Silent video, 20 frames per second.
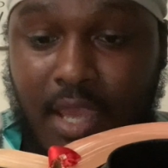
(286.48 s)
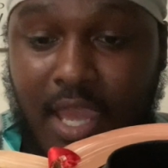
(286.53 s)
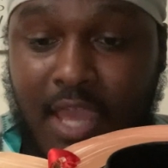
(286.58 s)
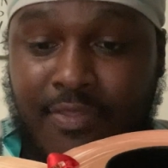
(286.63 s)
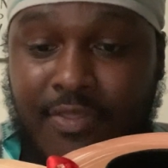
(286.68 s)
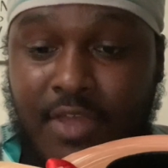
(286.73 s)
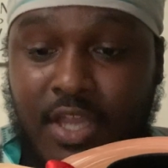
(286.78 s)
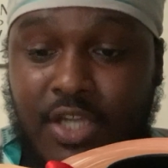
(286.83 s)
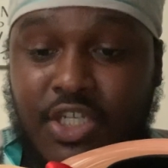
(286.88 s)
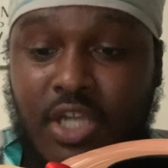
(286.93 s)

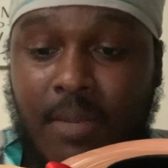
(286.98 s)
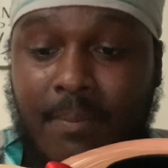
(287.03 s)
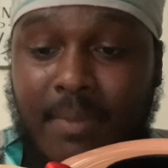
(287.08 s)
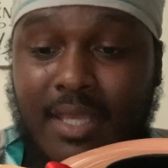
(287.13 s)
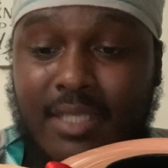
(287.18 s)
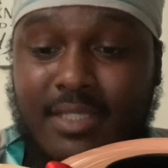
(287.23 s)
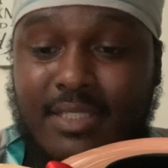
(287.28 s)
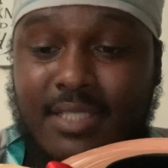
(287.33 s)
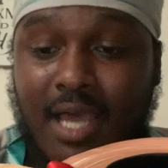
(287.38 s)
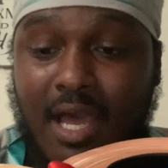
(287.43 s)
And there shall
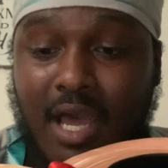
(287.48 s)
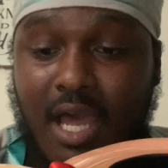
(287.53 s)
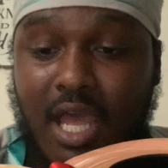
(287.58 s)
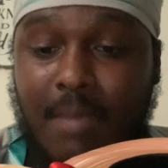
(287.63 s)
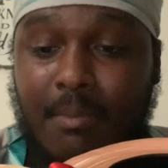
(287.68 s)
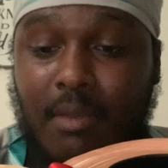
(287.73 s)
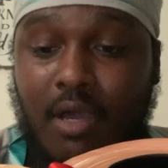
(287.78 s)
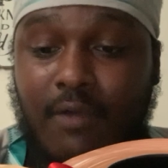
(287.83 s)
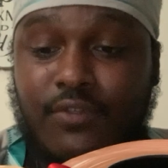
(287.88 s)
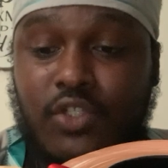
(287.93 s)
be a
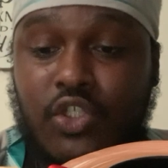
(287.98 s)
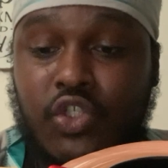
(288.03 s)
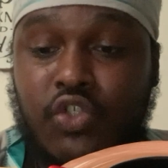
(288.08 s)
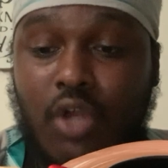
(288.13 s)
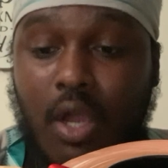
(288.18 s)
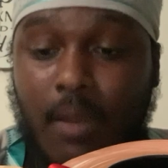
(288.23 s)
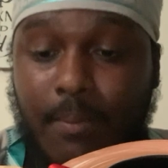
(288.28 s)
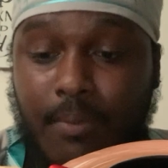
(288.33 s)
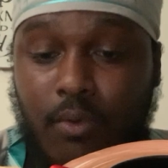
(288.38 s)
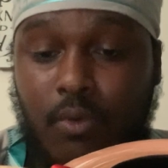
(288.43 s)
time of
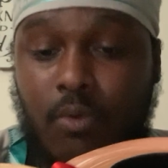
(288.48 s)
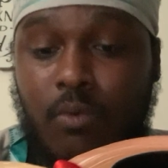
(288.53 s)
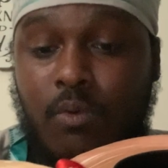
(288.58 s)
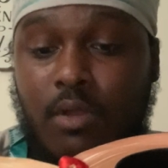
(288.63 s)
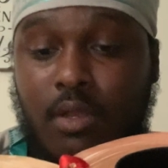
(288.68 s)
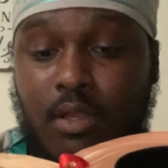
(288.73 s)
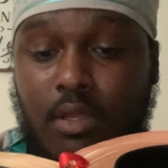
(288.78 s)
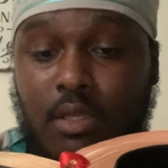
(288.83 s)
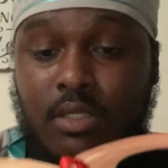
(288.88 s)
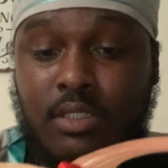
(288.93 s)
trouble
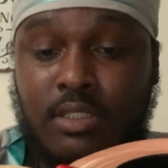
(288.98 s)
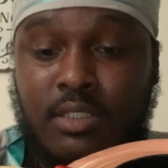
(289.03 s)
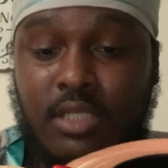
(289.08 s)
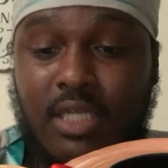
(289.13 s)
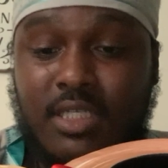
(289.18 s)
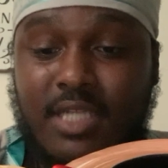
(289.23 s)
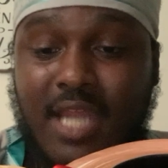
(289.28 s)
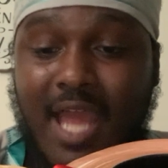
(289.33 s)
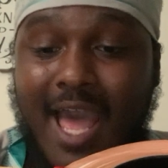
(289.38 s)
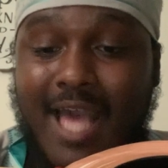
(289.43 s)

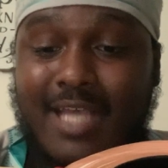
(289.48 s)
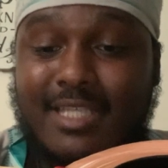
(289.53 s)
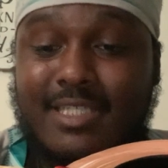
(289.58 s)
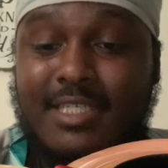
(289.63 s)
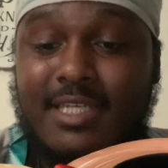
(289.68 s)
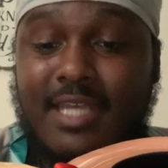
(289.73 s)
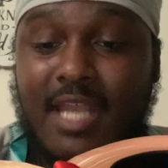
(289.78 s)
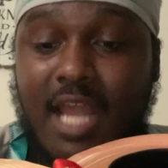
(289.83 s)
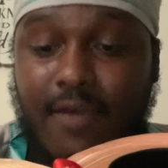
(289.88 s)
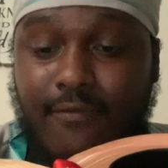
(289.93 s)
such as
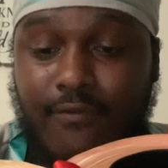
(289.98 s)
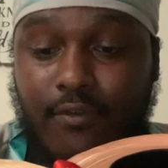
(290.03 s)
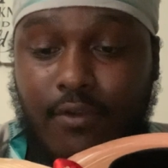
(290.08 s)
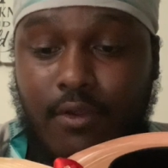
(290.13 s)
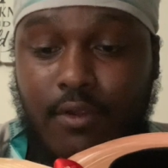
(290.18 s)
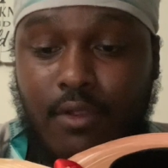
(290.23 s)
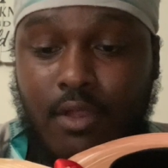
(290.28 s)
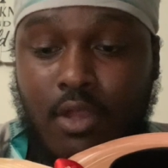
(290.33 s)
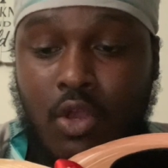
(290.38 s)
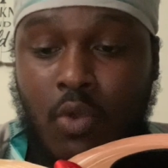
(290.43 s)

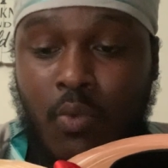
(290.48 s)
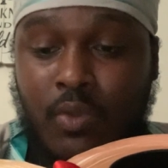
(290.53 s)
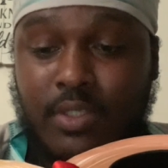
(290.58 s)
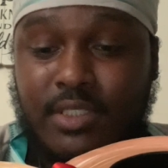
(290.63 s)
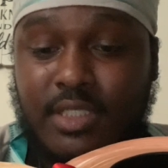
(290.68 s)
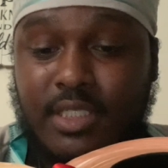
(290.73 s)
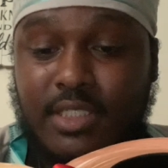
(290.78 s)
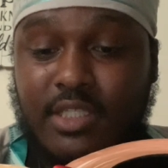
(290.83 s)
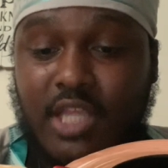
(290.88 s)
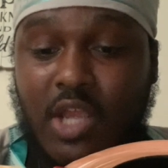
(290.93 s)
never, but
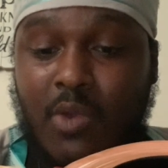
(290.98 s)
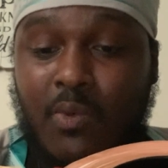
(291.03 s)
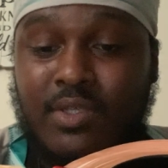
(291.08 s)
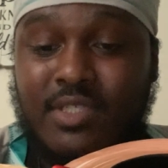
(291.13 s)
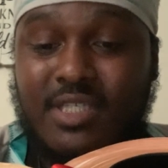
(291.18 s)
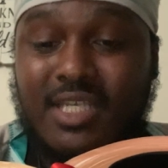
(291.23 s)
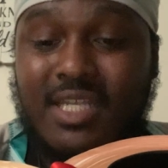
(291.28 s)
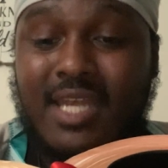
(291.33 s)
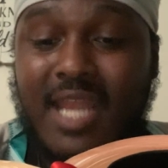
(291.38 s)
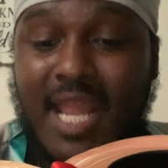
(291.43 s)
since there
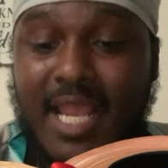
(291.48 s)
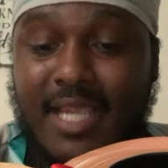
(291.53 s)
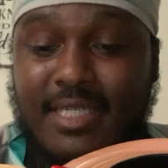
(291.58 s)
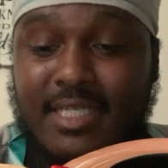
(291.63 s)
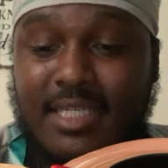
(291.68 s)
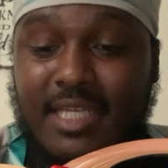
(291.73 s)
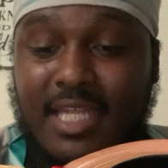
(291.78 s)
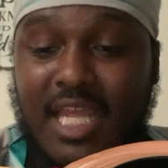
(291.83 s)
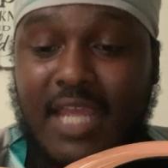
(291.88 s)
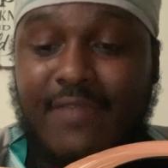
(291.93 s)
was a
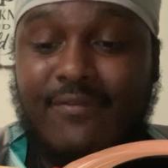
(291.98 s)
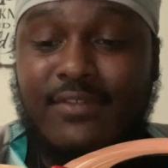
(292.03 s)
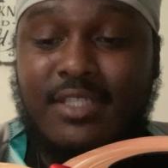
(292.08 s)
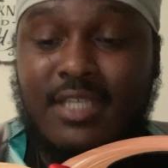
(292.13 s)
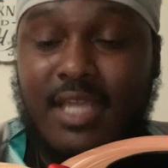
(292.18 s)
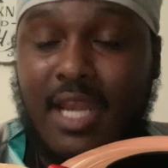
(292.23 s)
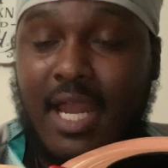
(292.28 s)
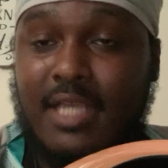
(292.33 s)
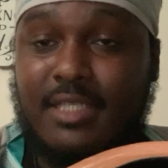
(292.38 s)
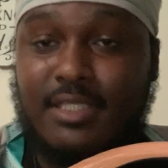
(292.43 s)
nation even
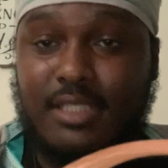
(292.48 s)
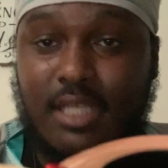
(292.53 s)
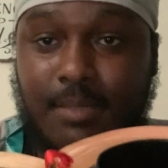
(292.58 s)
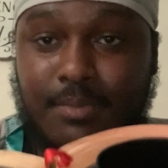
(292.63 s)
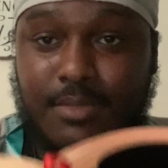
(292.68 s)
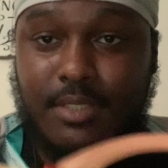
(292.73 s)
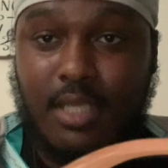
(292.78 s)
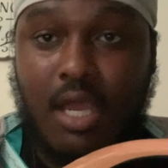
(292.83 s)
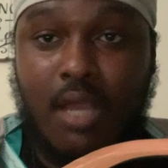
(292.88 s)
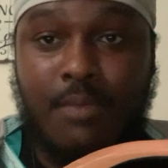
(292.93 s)
to that same
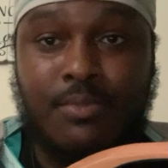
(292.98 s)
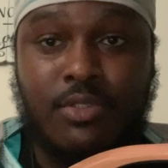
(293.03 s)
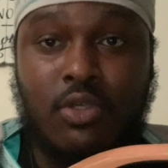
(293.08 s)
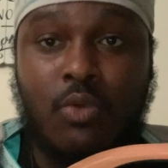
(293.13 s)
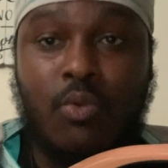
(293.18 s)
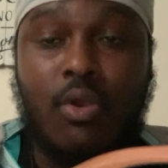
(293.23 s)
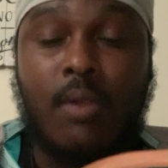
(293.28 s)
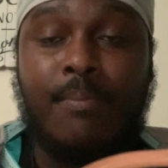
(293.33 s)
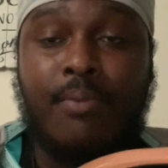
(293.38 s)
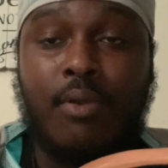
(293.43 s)
time, so
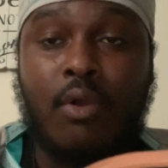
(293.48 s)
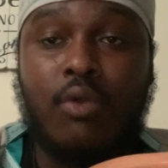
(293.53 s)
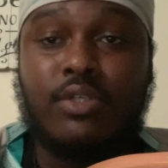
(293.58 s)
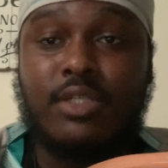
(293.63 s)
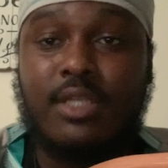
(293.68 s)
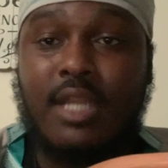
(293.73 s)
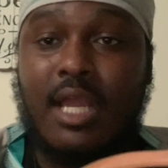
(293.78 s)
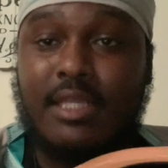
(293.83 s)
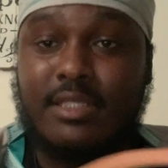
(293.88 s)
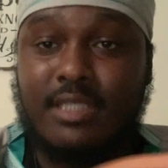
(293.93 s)
we're
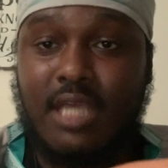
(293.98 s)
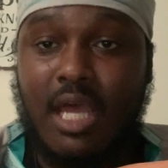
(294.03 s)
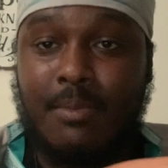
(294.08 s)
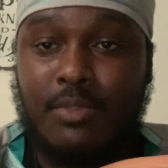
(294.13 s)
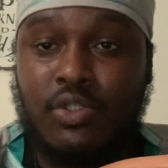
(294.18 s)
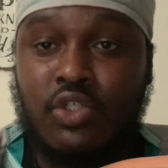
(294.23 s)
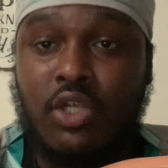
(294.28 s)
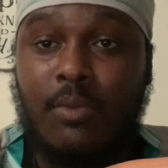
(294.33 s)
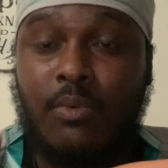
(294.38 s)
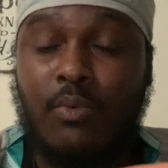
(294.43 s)
approaching that time
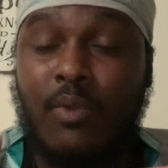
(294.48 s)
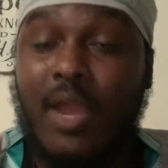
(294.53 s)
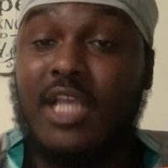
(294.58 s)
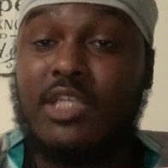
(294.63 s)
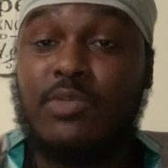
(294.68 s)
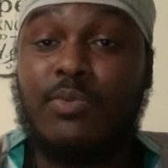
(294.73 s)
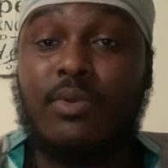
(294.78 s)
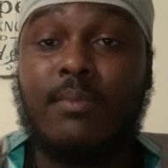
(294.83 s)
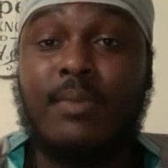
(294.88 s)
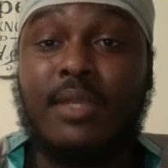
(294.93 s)
of trouble. We're
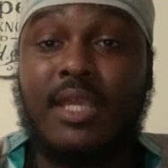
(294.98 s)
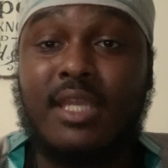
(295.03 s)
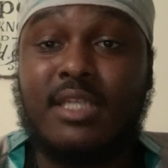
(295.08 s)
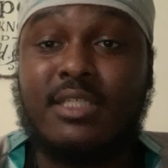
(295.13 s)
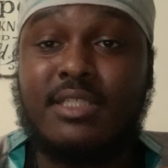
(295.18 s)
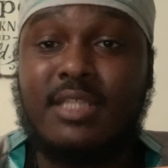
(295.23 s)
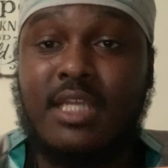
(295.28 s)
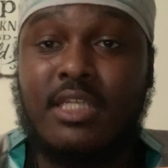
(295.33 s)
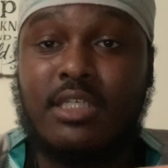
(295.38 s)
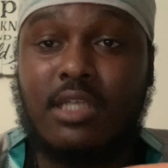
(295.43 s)
actually in the beginning
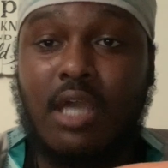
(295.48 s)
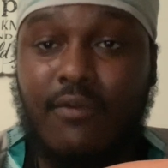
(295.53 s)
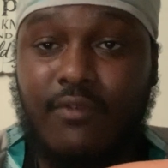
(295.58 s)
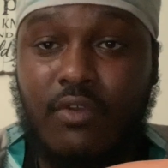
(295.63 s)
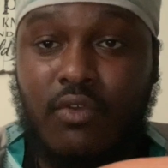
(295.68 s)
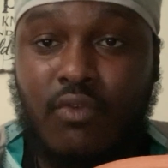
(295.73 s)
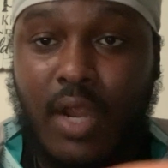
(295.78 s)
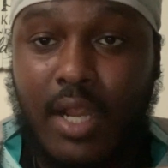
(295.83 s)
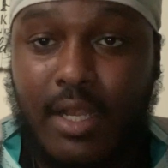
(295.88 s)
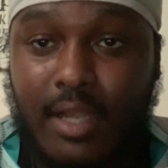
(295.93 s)
stages of
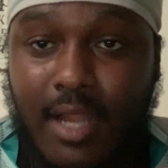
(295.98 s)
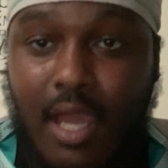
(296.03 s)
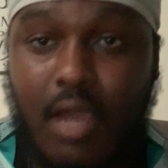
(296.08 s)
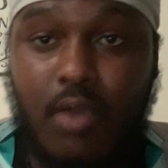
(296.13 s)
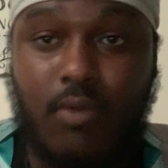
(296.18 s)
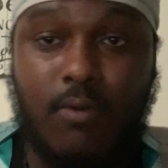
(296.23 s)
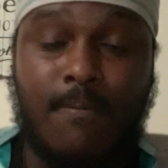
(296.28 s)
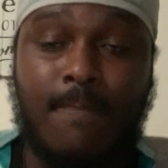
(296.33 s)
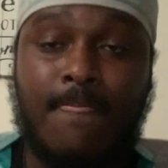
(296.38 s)
it right now,